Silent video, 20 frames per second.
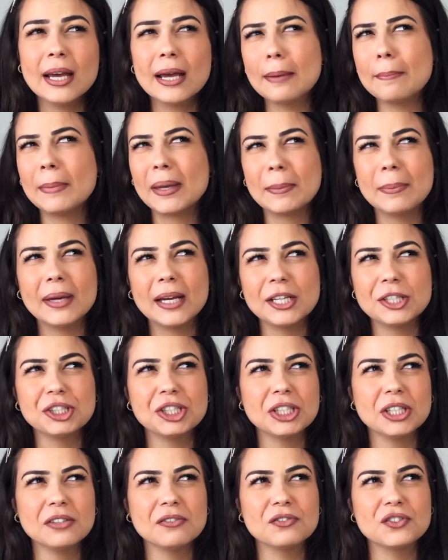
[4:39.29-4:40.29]
Maybe I
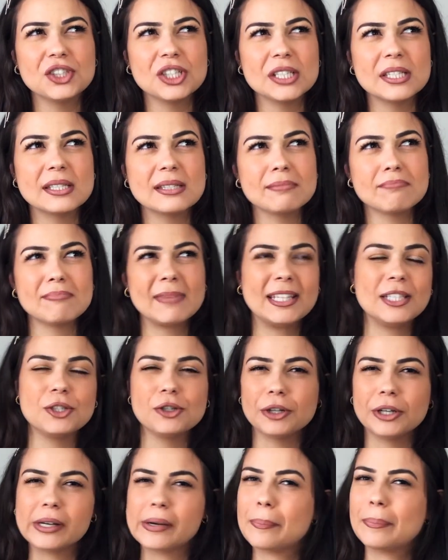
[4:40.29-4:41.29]
should have just
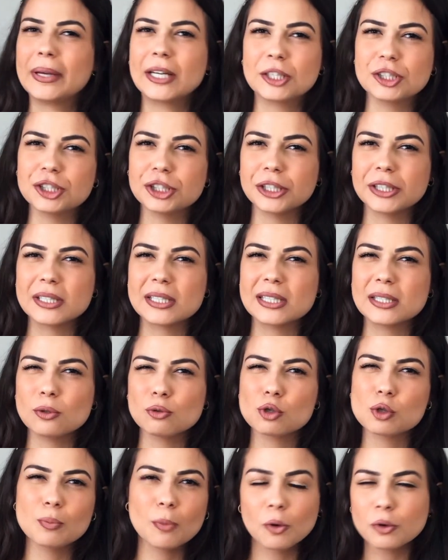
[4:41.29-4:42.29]
inserted a picture and still
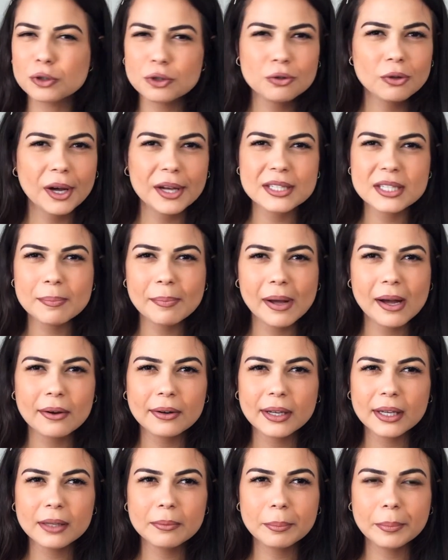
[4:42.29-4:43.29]
spoke to you guys about
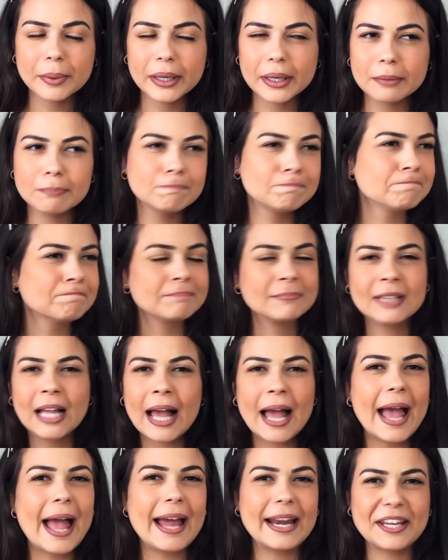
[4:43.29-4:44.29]
it, but
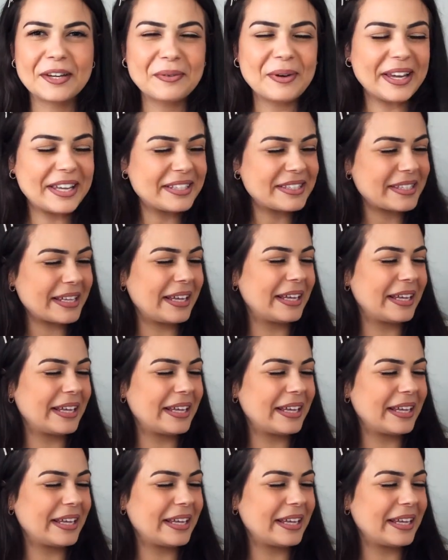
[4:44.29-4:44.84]
anyways.